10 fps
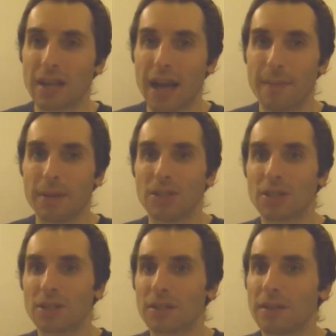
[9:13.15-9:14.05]
comments,
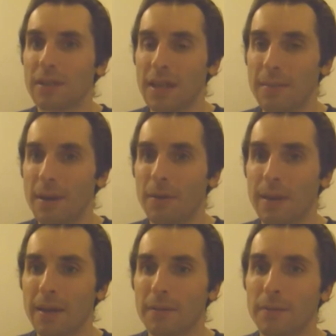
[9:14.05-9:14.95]
just email
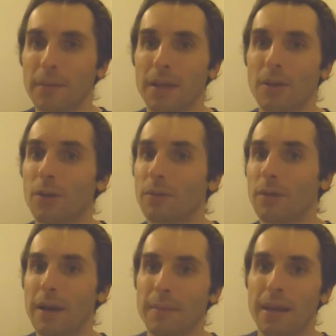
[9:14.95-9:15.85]
me or
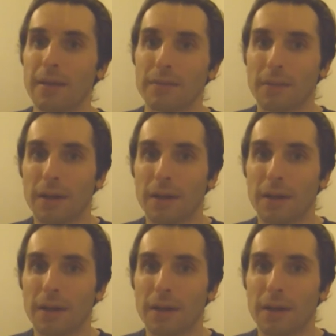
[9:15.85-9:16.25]
write me.